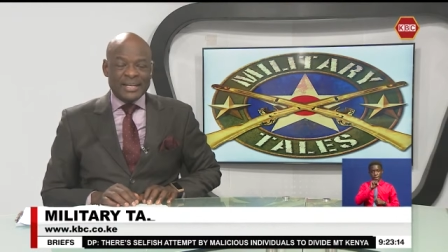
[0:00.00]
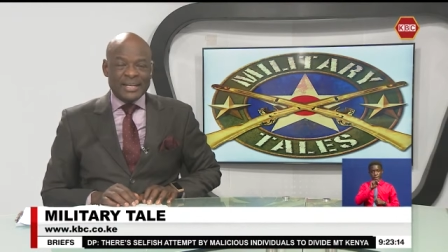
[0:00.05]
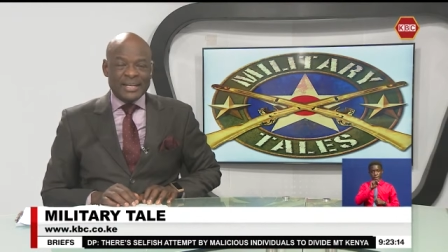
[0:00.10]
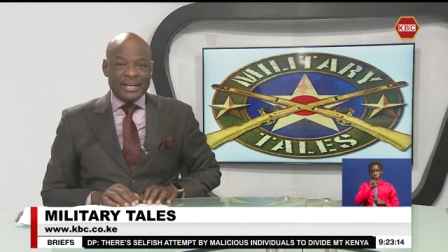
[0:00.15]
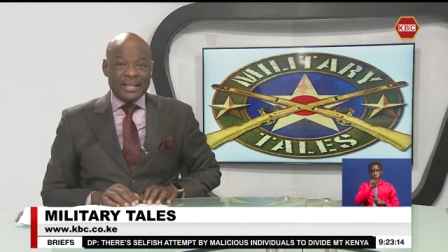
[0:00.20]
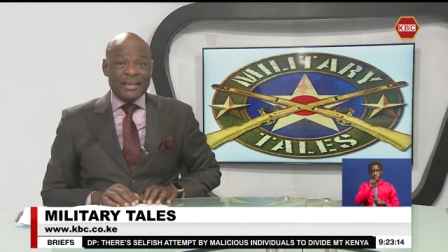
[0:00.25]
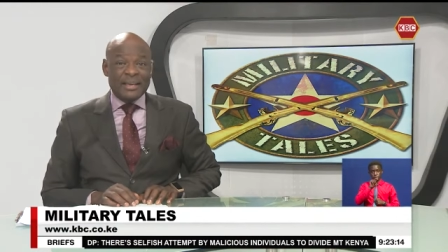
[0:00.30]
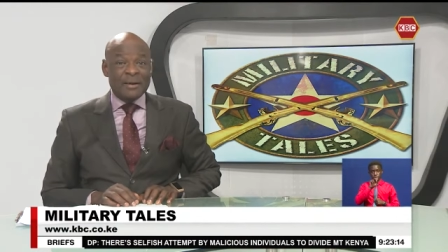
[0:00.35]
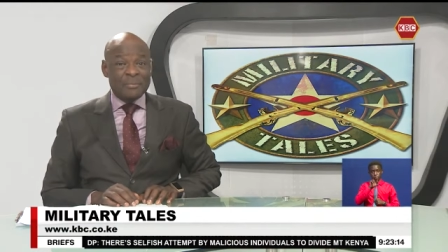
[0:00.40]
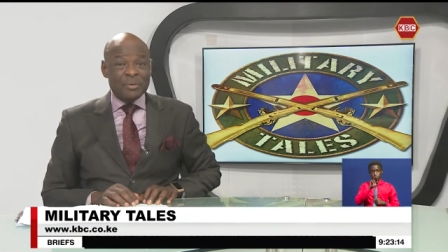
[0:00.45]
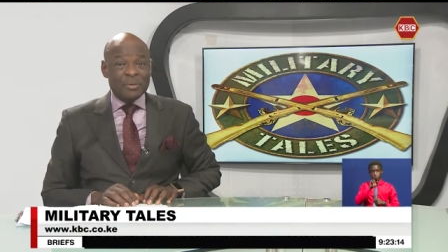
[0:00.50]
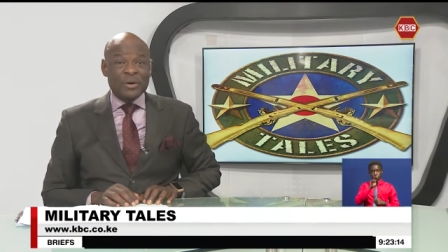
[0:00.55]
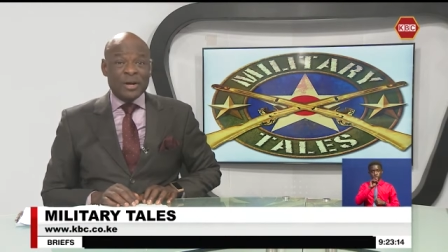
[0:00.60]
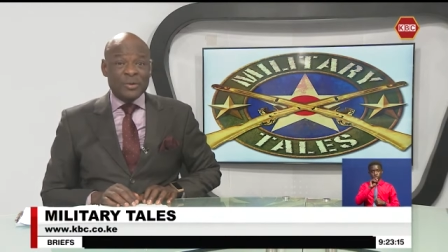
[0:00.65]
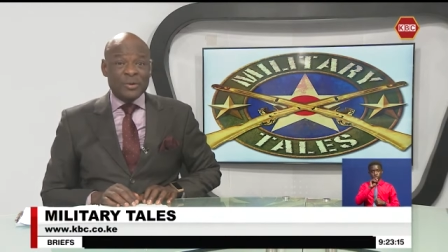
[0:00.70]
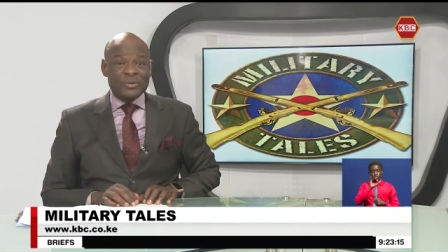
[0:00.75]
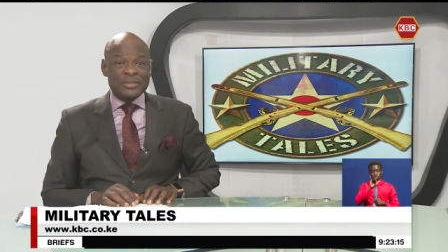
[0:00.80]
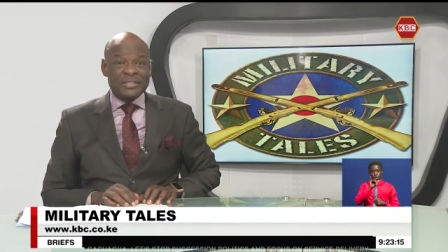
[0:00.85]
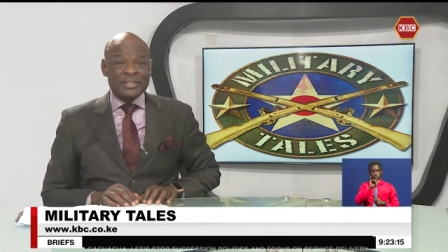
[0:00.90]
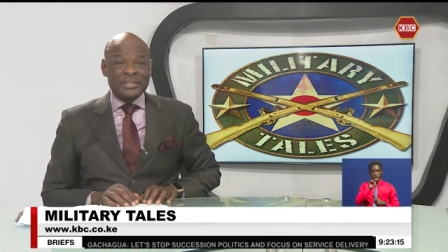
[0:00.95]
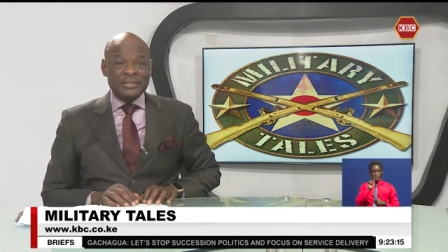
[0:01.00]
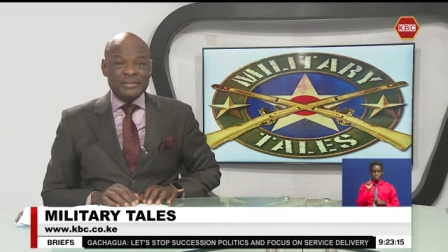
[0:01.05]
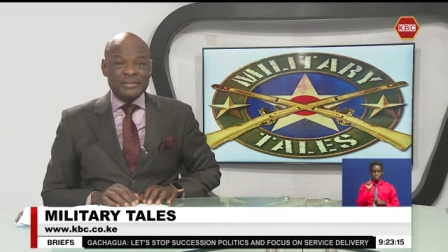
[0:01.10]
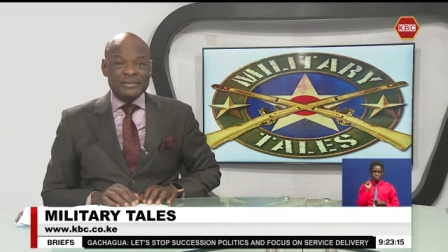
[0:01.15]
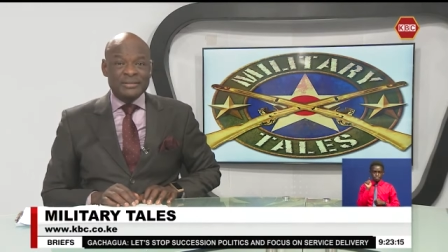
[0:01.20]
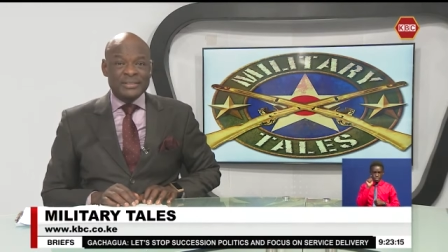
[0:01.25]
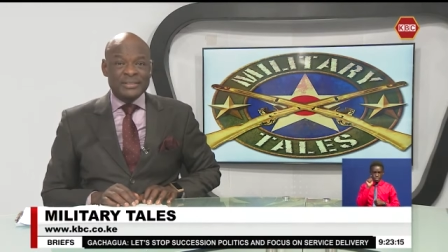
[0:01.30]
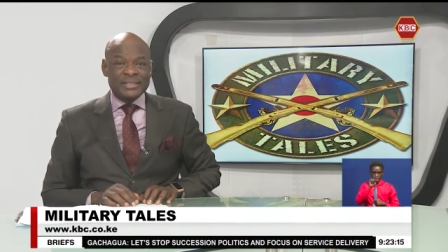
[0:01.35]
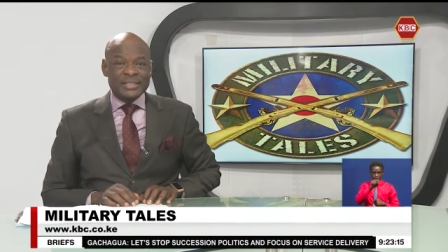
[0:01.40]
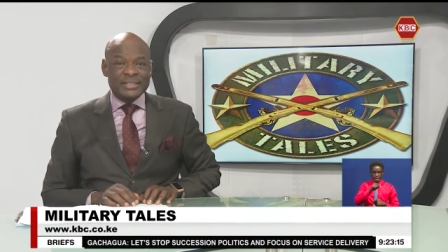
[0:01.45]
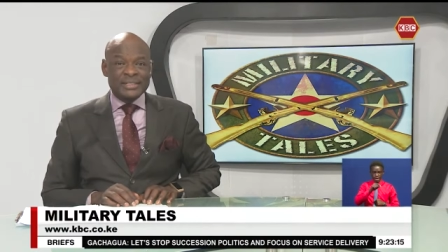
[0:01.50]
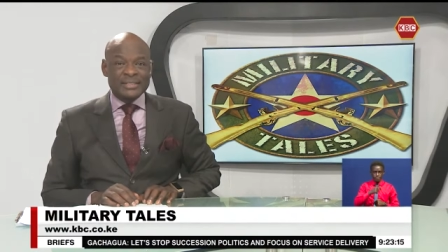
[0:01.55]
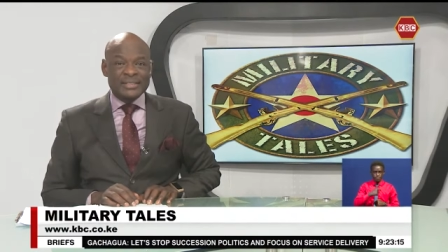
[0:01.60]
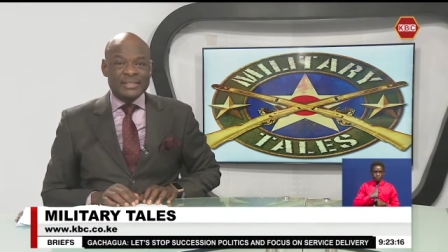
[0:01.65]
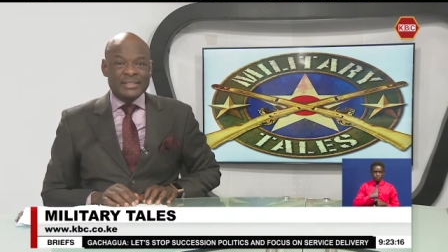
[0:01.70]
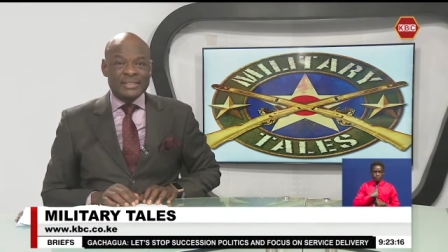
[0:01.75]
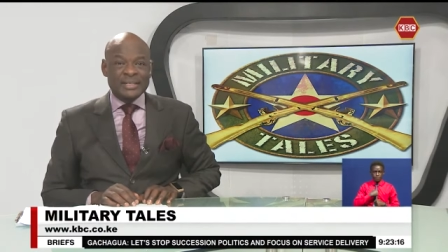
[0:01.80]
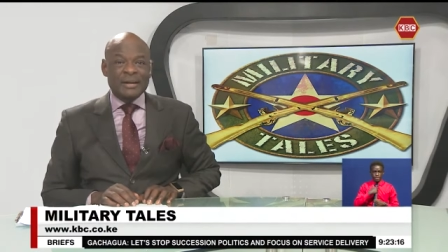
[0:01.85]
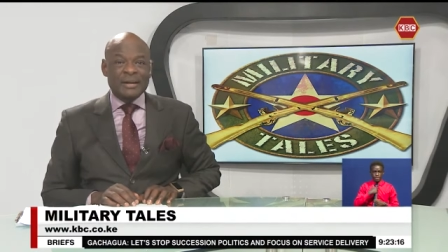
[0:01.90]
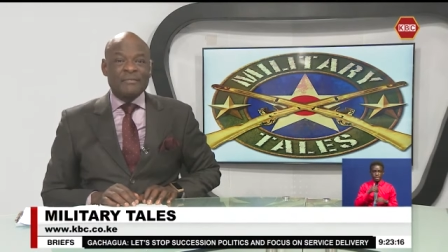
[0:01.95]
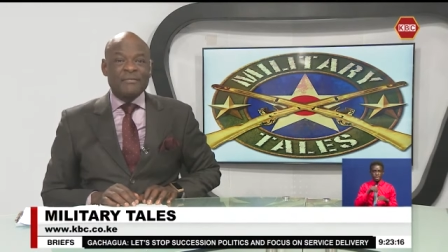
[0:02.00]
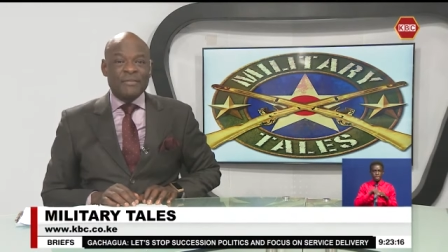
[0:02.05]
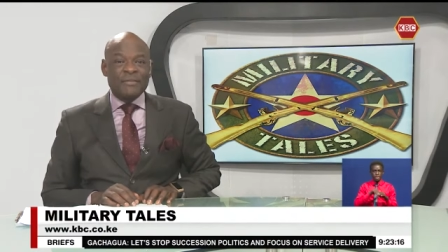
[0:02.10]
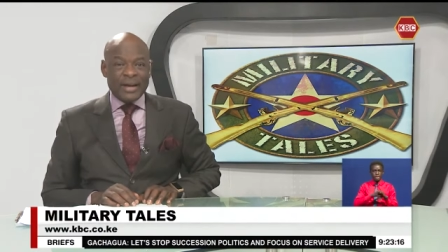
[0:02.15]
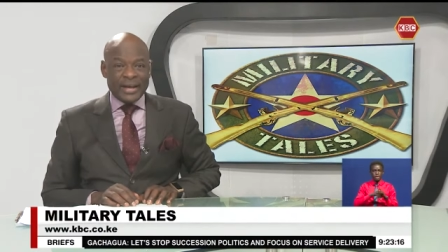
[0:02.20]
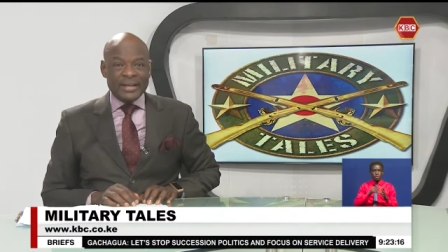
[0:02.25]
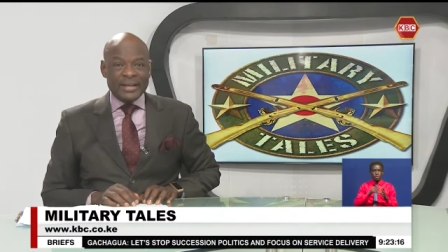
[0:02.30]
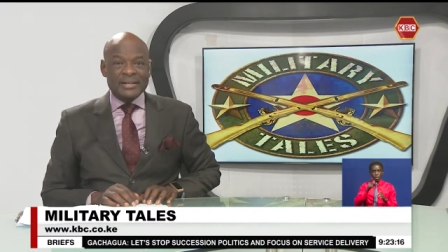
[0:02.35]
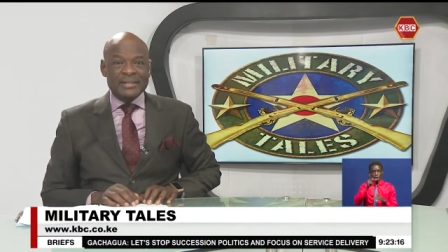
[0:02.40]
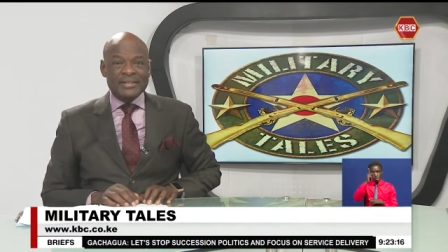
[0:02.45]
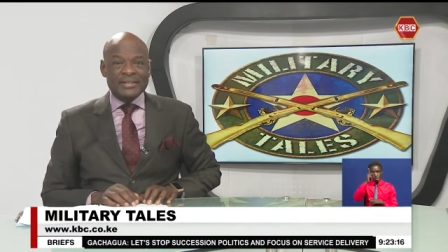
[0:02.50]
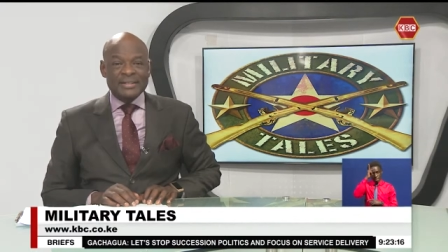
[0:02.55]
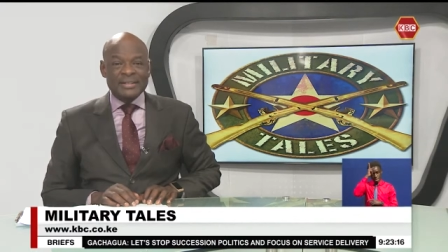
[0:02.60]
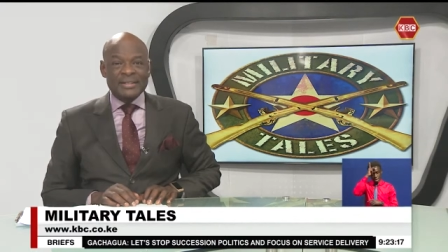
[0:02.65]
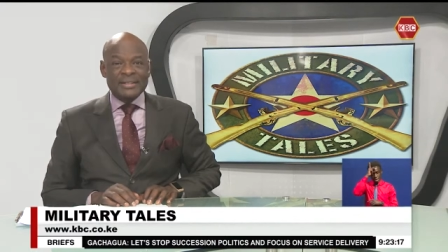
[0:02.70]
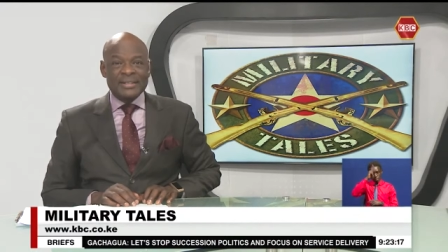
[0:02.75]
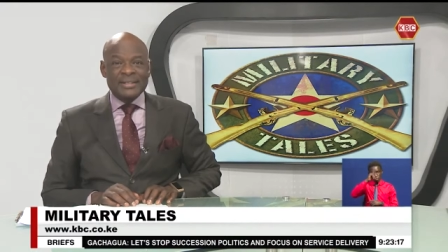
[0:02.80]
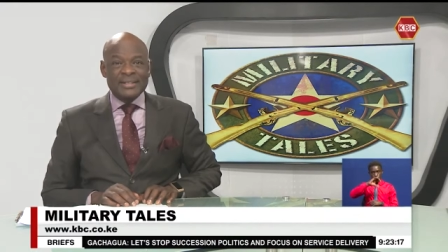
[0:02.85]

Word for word: in Kiambu County and filed